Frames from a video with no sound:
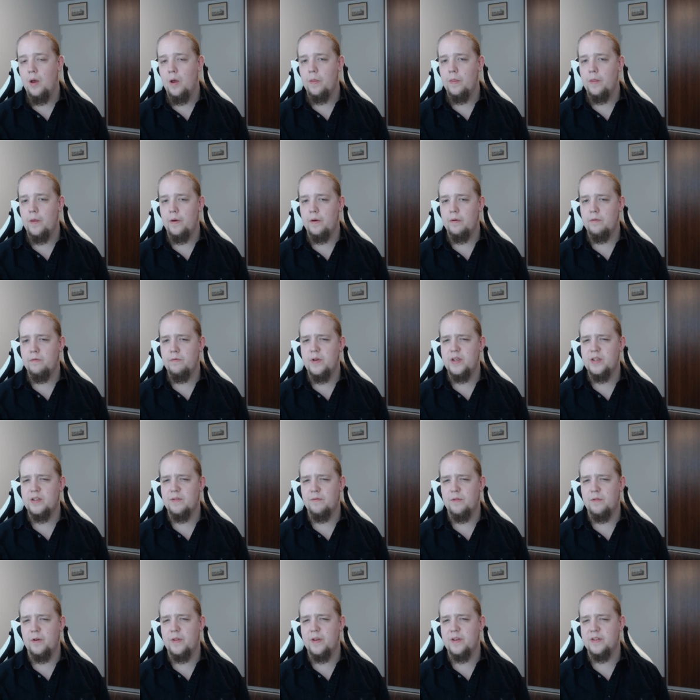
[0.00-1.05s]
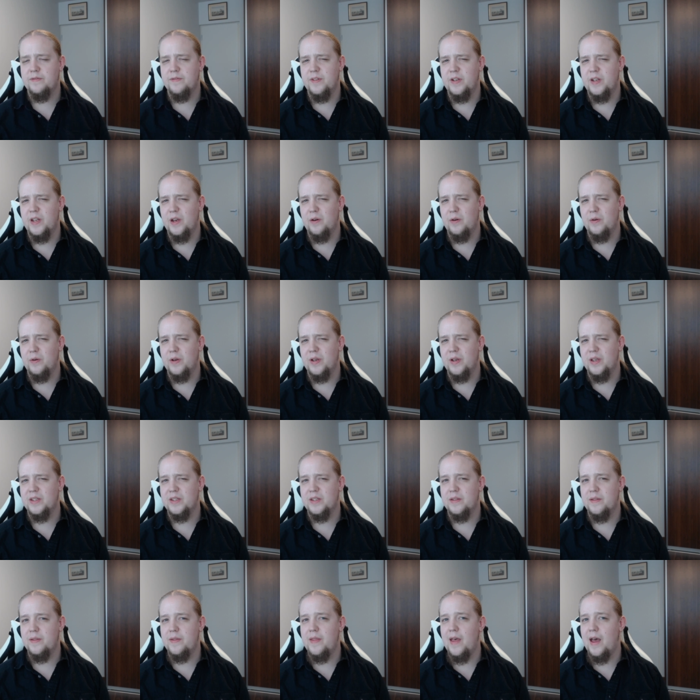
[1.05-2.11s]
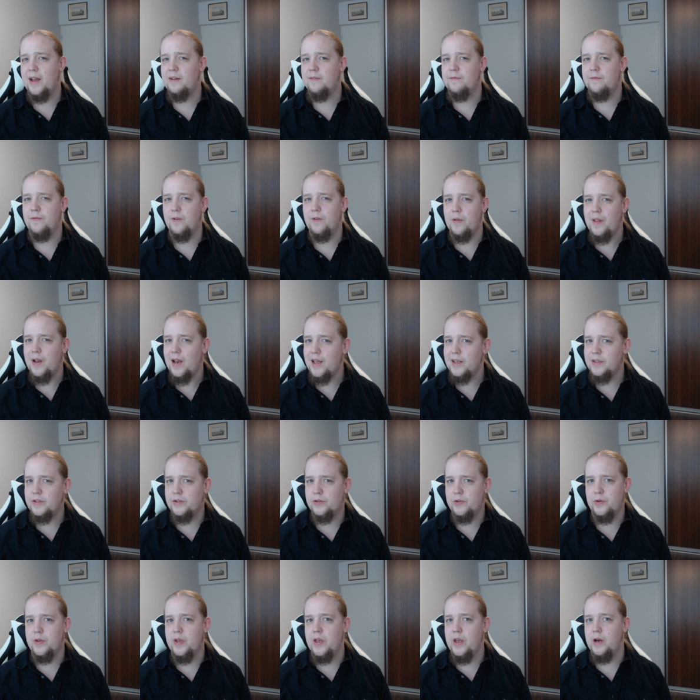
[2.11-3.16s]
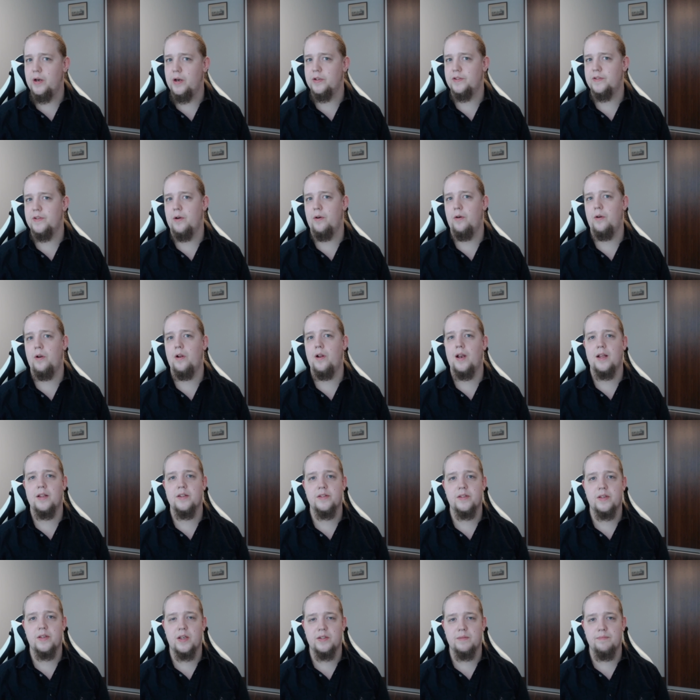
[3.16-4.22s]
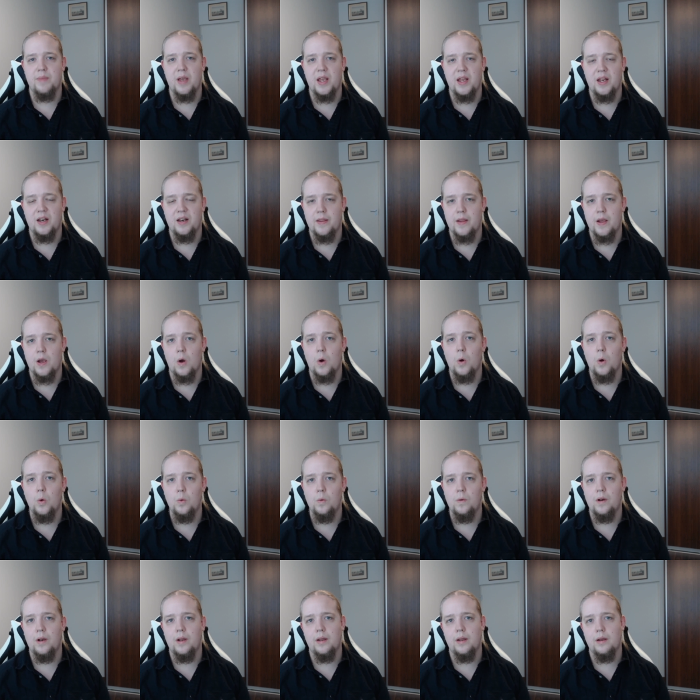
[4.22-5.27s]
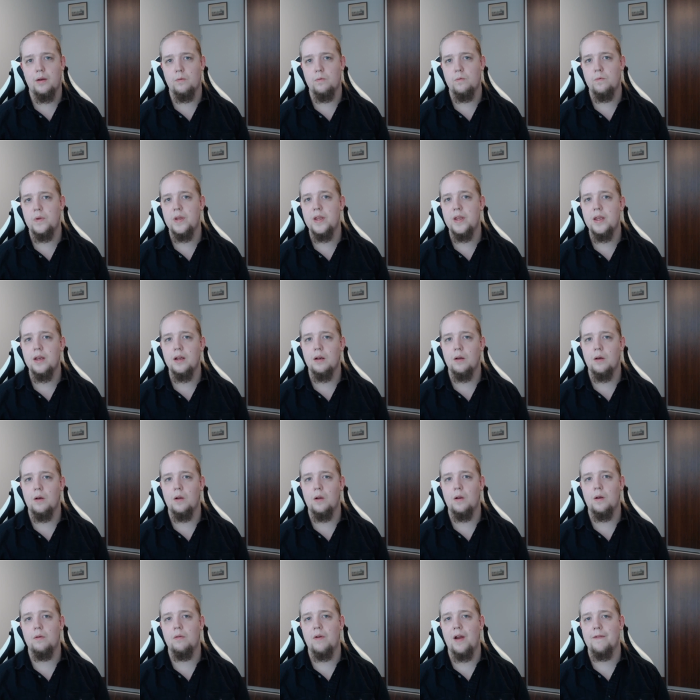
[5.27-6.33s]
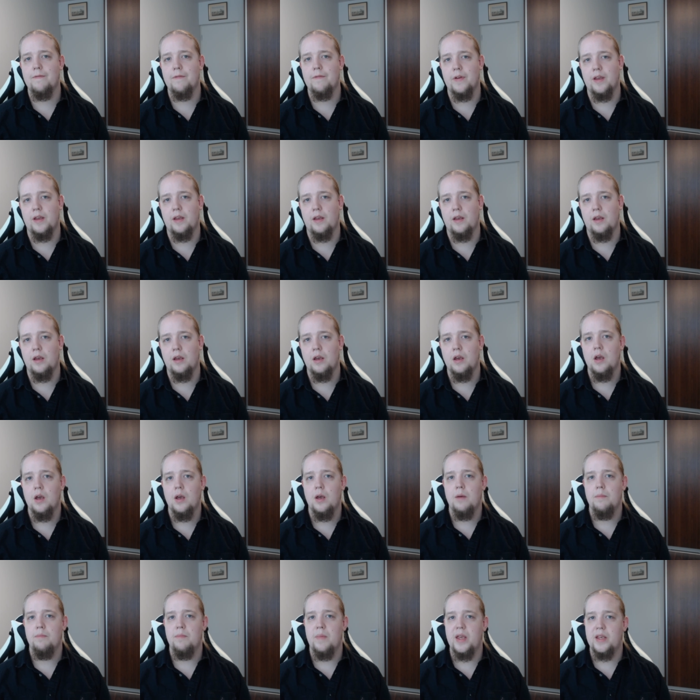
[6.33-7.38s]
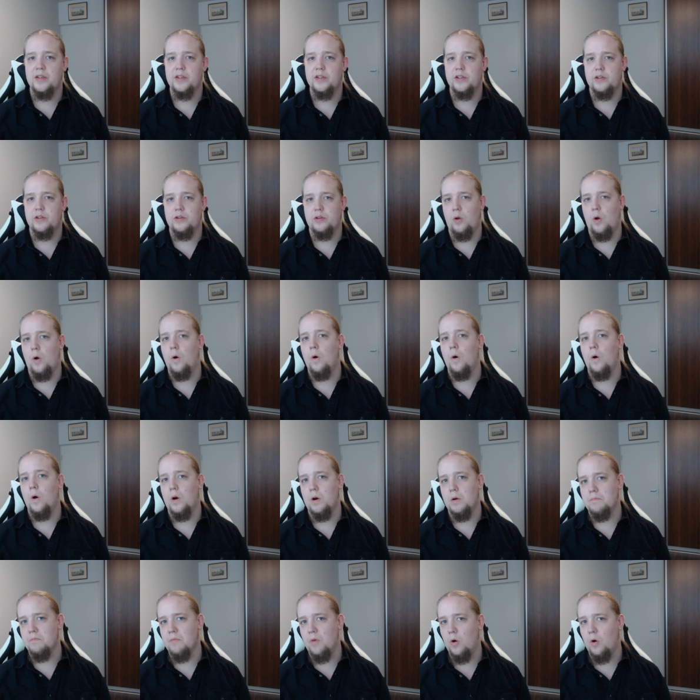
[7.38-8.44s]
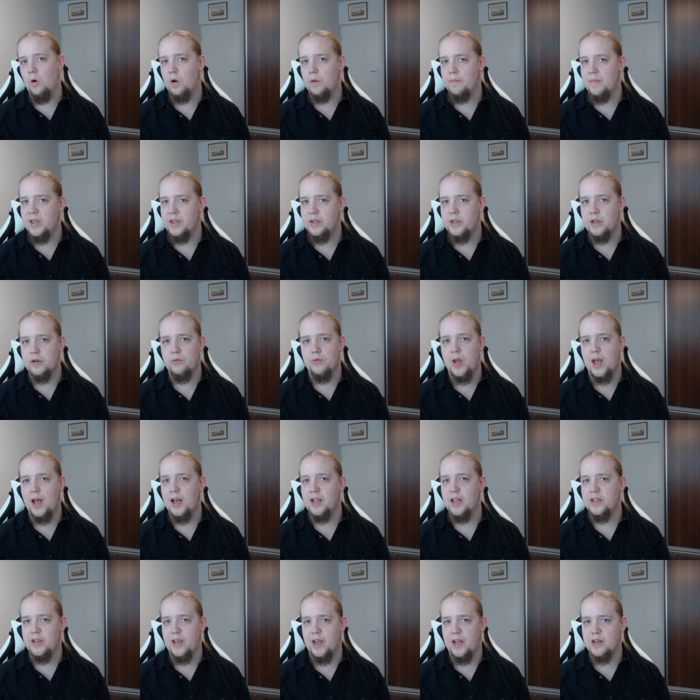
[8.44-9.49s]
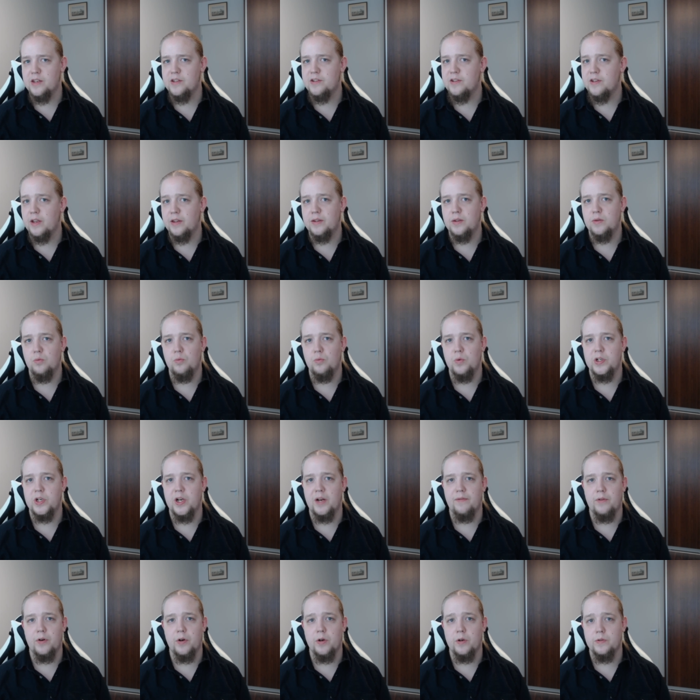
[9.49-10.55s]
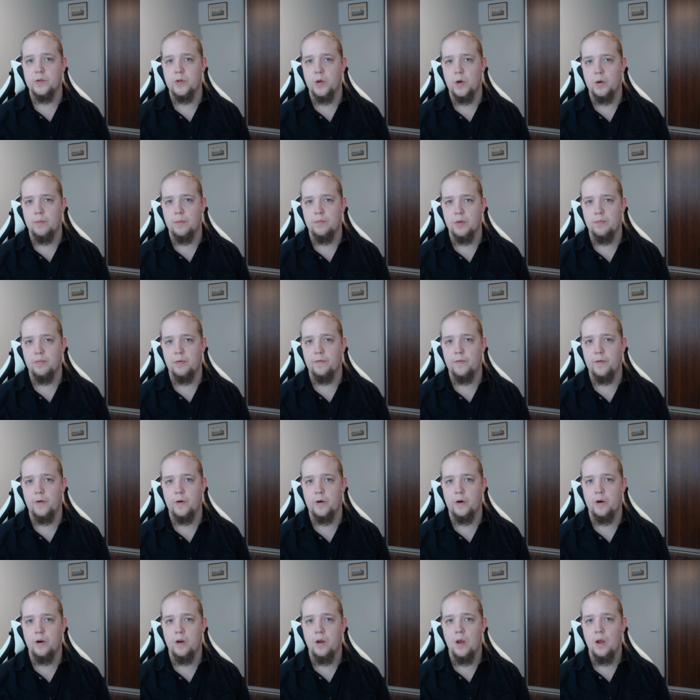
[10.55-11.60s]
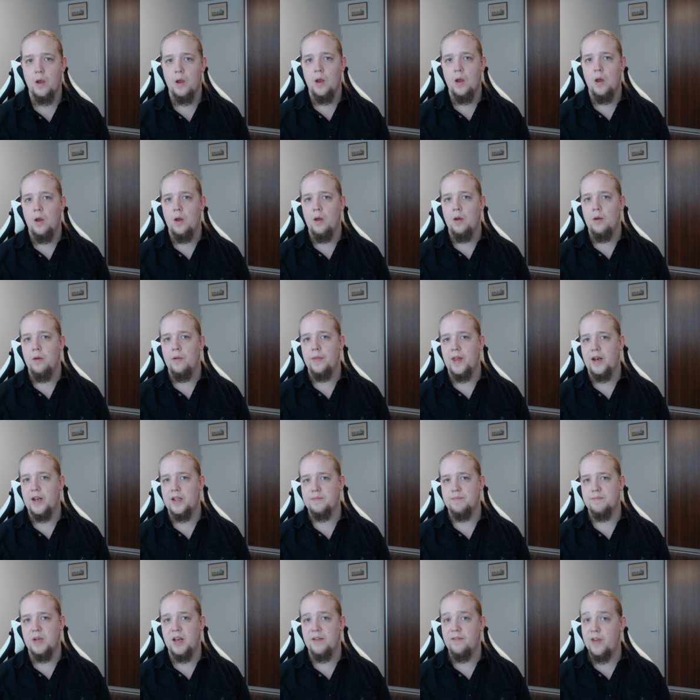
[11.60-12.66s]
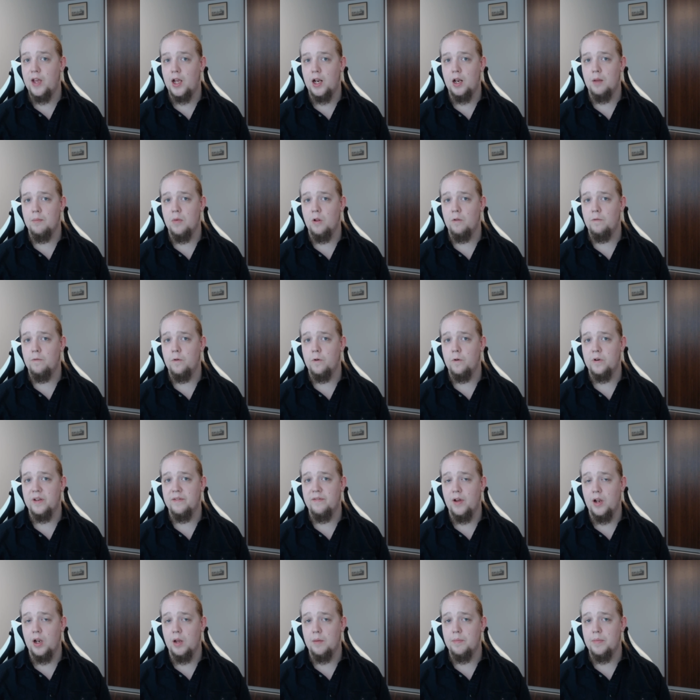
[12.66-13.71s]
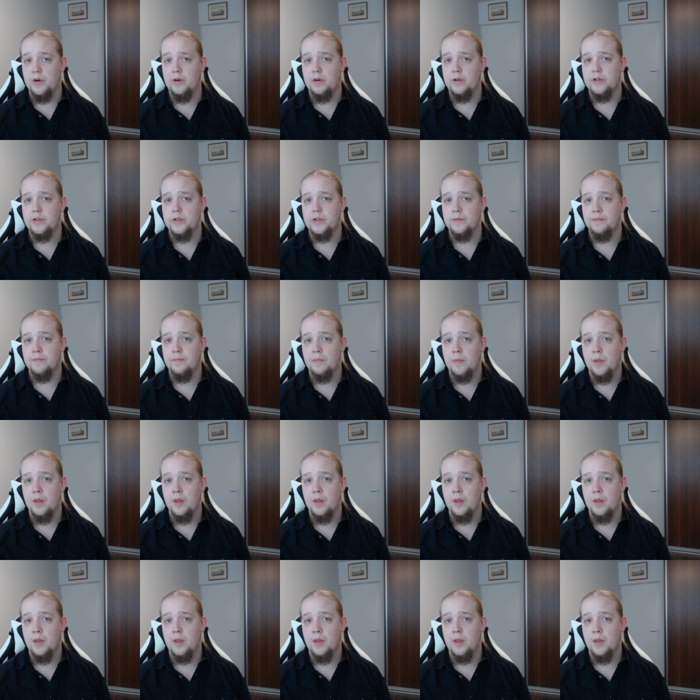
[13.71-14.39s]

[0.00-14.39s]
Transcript: The reason for this video is that for the last 2 years the HoloLens has been the only real holographic mixed or augmented reality headset, whichever term you prefer, that has been available for developers.